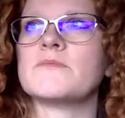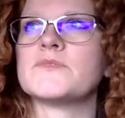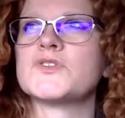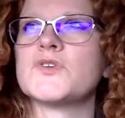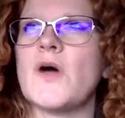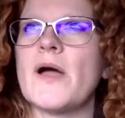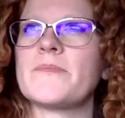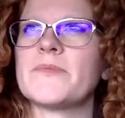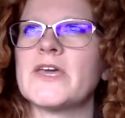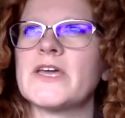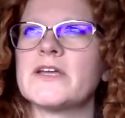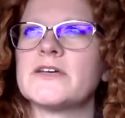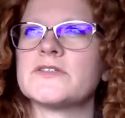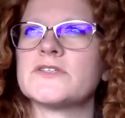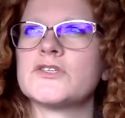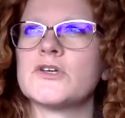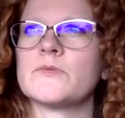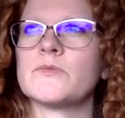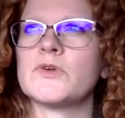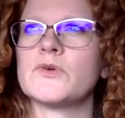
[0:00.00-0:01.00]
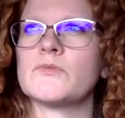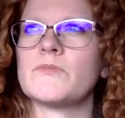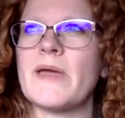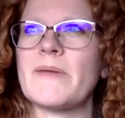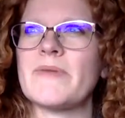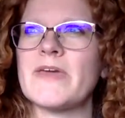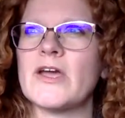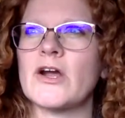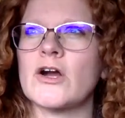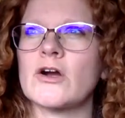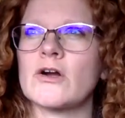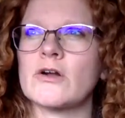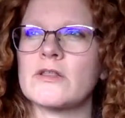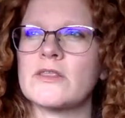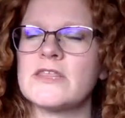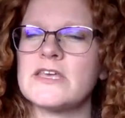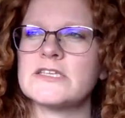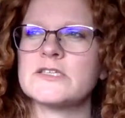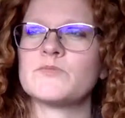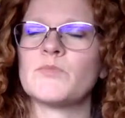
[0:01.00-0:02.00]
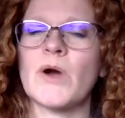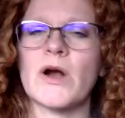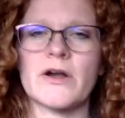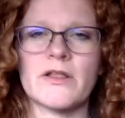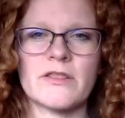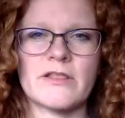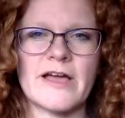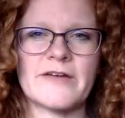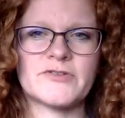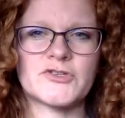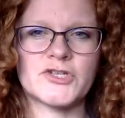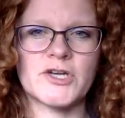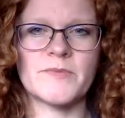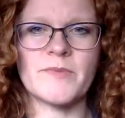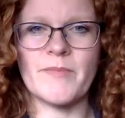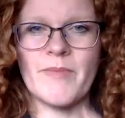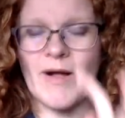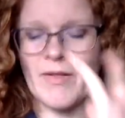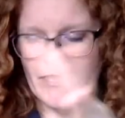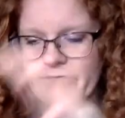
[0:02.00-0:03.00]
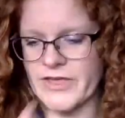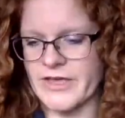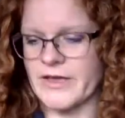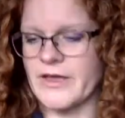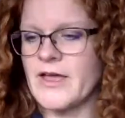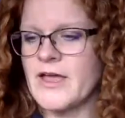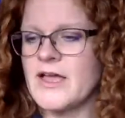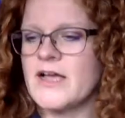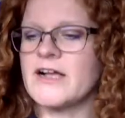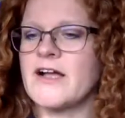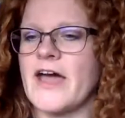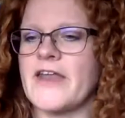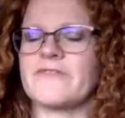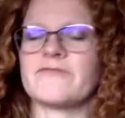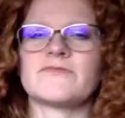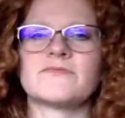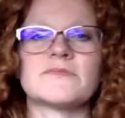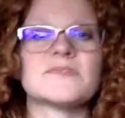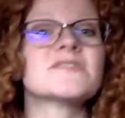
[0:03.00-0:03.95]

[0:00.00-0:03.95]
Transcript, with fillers: so I'm going to assume you maybe heard this part of the live stream about the kind of